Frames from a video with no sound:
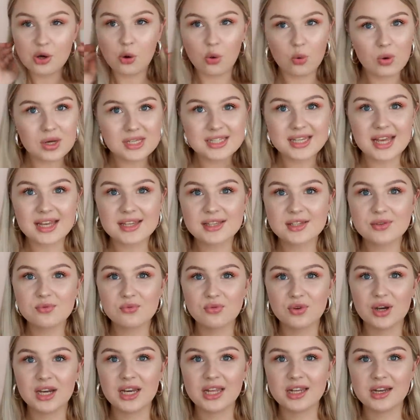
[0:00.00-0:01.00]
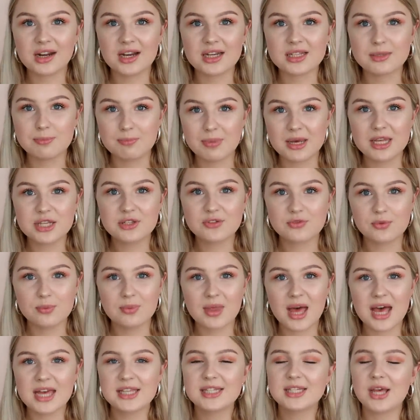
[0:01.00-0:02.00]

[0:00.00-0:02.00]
always gets some really nice bits from there,